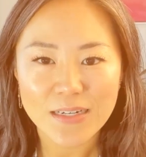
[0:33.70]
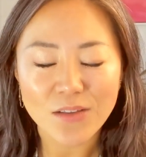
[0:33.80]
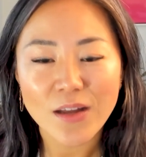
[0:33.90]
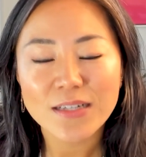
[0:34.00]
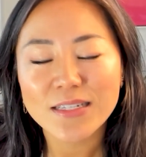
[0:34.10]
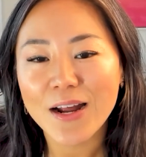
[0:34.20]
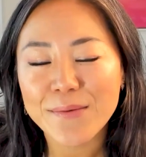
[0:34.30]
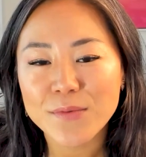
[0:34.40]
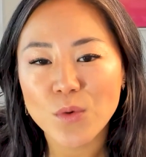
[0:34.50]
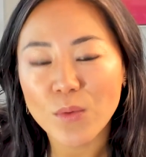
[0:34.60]
A lot of
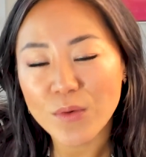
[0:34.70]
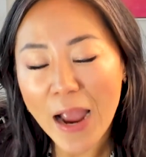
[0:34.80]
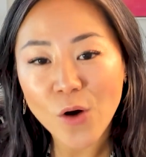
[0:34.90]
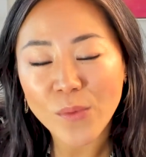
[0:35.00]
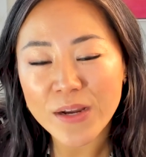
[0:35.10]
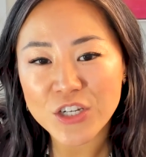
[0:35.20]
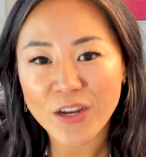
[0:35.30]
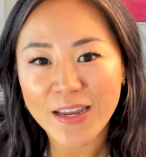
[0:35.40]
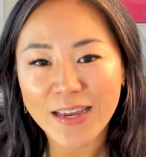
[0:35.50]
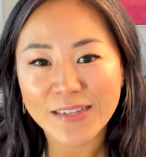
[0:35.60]
times when we're
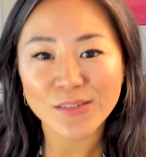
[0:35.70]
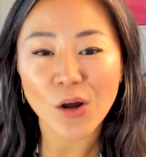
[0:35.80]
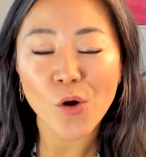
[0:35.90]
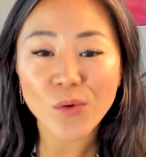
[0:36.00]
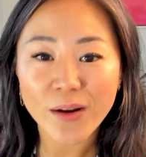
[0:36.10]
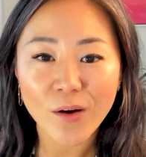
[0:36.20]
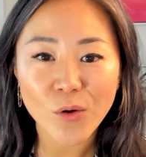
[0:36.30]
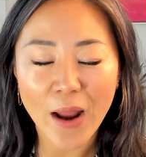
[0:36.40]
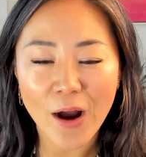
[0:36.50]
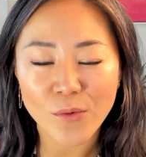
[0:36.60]
outreaching and owning our
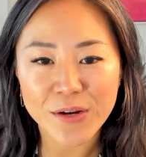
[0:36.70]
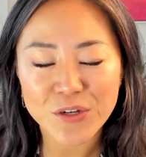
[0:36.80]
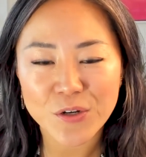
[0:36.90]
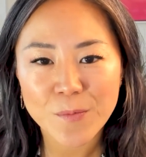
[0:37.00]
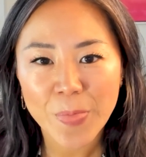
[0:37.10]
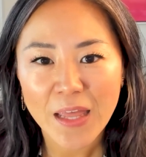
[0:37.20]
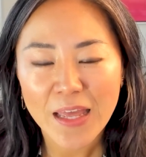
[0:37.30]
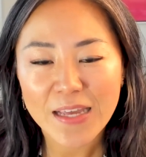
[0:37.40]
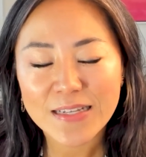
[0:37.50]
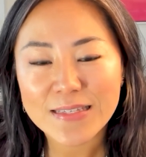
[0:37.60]
own outreach,
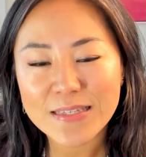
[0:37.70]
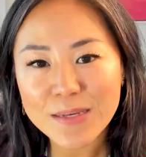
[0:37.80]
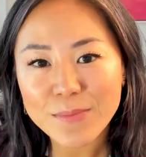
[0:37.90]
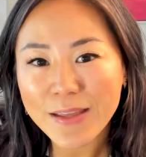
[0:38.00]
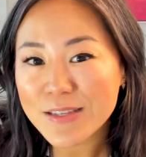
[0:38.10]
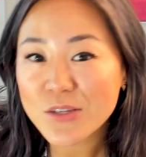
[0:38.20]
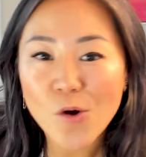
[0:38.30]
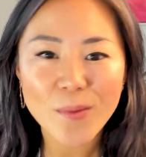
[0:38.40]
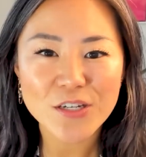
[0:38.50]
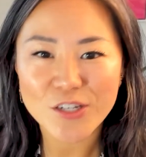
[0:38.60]
it can seem like
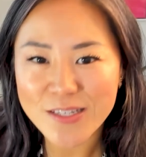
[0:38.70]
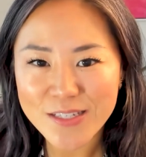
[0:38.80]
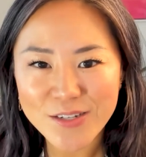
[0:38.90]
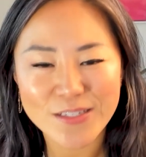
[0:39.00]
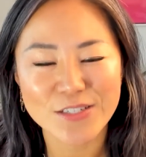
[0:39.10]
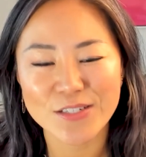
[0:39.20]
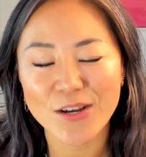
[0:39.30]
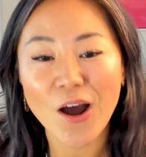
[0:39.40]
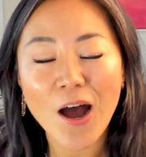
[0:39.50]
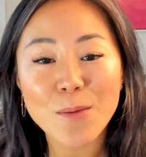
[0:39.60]
so much easier to just
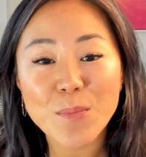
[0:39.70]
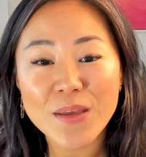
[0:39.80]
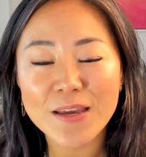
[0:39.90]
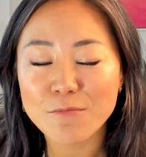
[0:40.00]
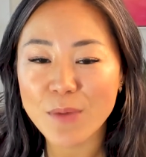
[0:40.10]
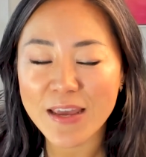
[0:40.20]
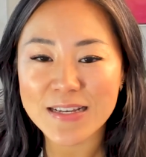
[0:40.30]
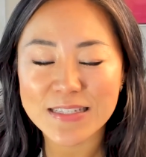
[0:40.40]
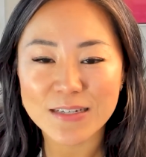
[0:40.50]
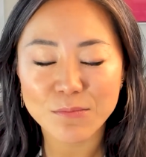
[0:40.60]
copy and
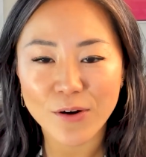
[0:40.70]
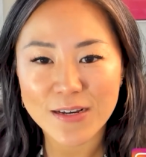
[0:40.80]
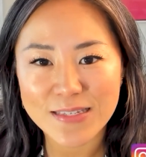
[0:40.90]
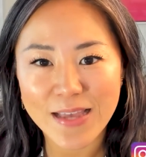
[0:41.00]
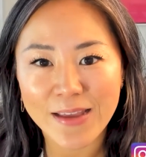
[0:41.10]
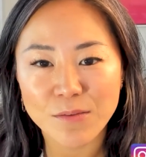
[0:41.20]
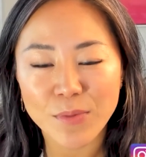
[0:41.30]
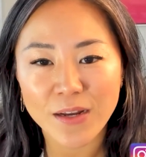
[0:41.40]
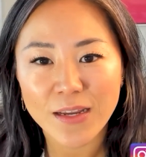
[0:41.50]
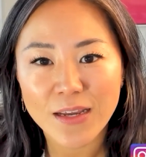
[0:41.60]
paste and press send.
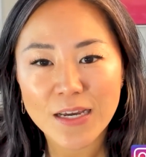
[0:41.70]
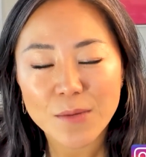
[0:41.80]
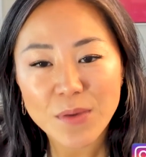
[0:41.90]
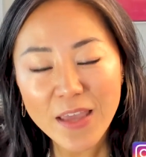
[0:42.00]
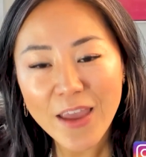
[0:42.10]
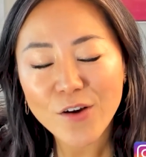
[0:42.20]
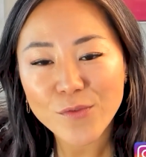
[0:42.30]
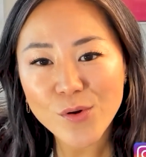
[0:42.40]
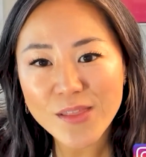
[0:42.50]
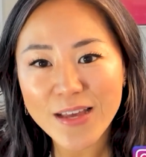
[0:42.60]
But be
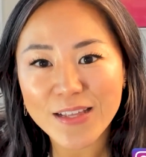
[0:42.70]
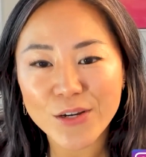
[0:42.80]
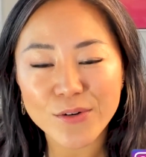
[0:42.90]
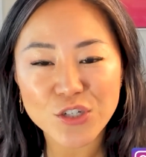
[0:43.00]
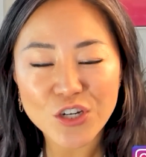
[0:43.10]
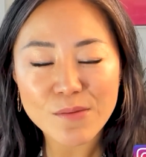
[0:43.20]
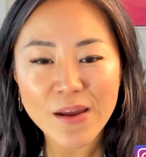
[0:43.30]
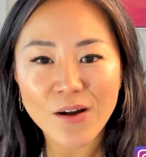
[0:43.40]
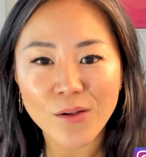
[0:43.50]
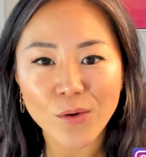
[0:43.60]
careful that your
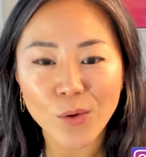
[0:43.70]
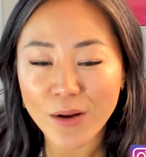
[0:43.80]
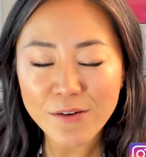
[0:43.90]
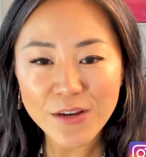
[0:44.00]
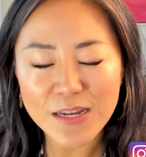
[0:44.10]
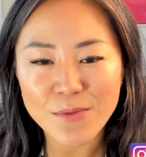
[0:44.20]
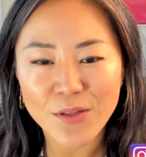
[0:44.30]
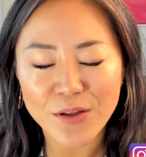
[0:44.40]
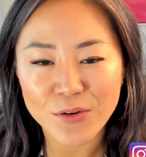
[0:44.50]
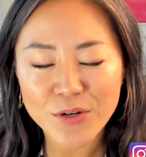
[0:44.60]
Gmail or whatever
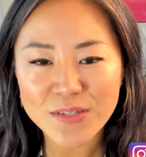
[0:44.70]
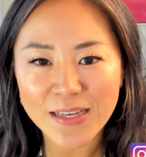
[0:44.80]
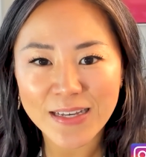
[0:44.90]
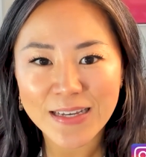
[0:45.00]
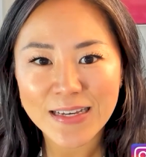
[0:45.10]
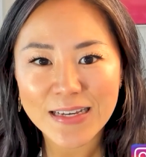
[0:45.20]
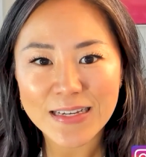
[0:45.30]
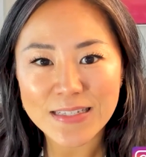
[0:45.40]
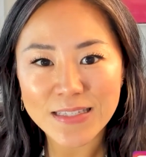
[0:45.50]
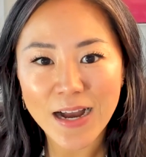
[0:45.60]
email that you're using
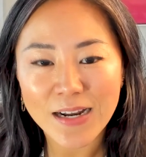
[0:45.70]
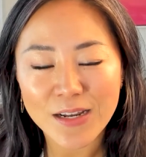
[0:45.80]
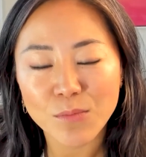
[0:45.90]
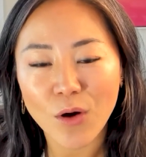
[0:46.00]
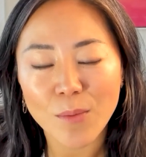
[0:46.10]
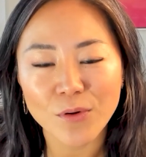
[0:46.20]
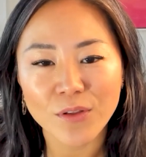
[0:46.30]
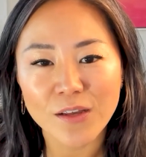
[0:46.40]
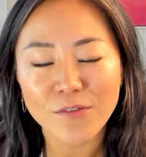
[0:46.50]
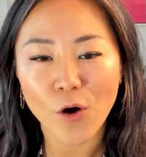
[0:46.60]
is not
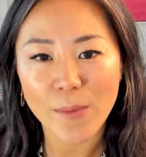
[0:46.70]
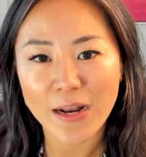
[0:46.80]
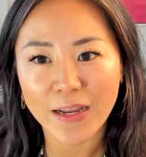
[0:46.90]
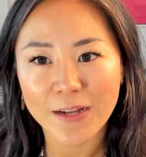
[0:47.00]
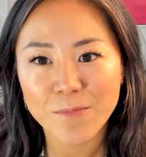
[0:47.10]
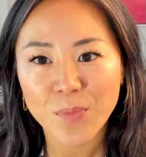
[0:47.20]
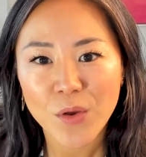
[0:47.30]
improperly formatting it.